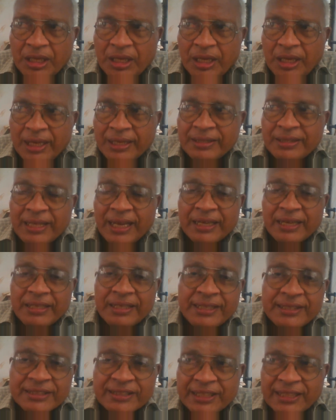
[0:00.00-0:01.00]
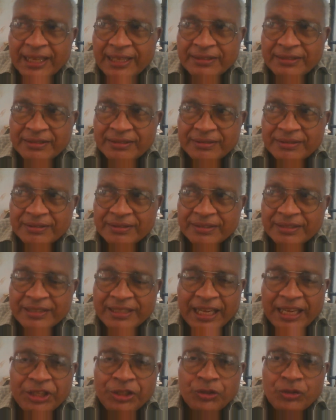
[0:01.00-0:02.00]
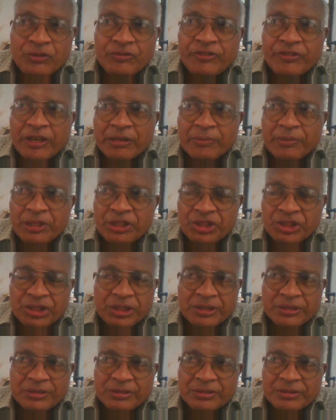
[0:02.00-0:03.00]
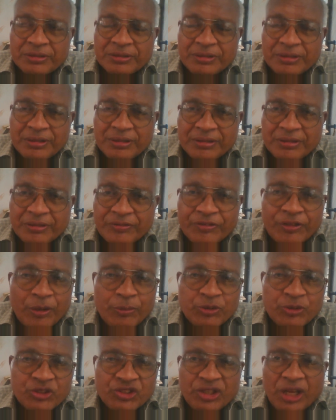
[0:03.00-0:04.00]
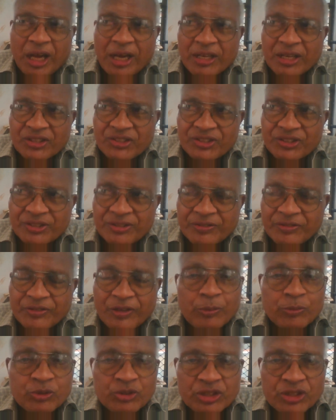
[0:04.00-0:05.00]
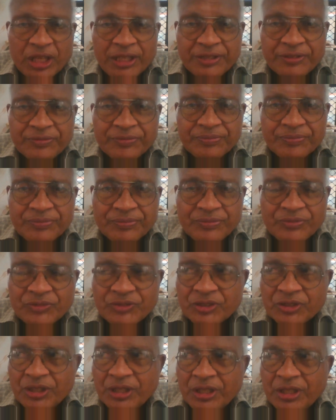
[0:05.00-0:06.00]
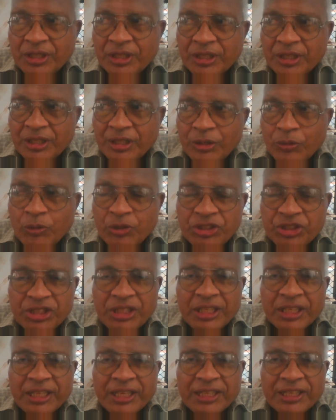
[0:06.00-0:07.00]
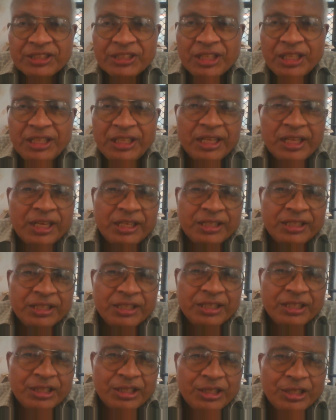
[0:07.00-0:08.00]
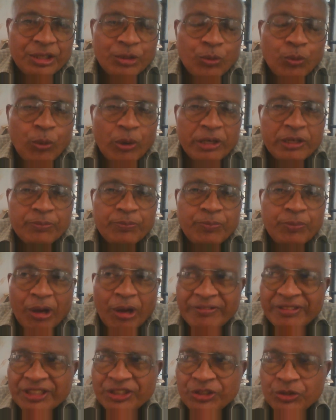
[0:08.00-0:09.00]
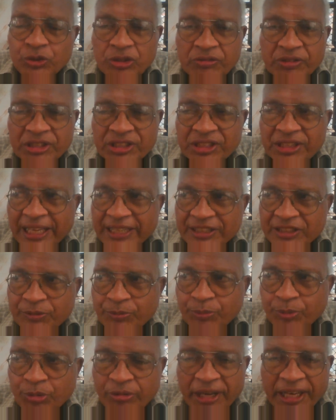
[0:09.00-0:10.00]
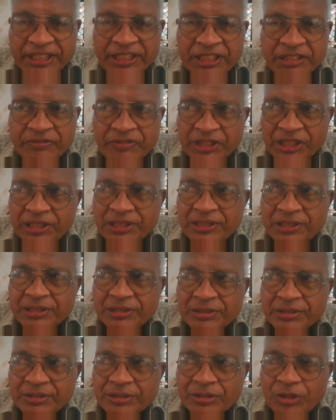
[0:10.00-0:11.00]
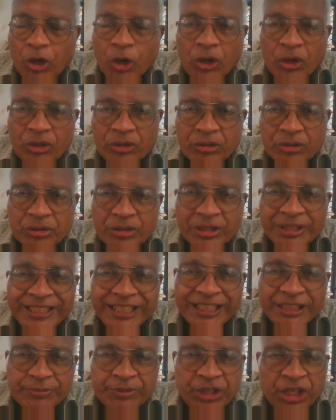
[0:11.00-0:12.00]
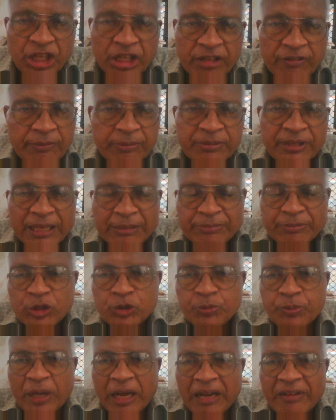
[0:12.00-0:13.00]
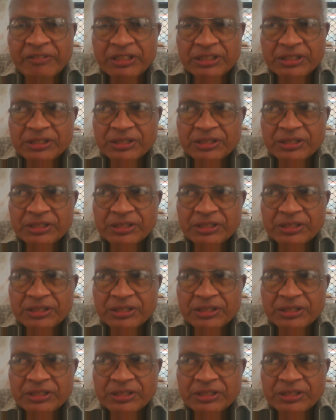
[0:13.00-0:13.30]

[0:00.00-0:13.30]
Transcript: and that lens can get you information from stars, from sun, which indicates clearly what power universe has provided within, or it has been equipped with that much power.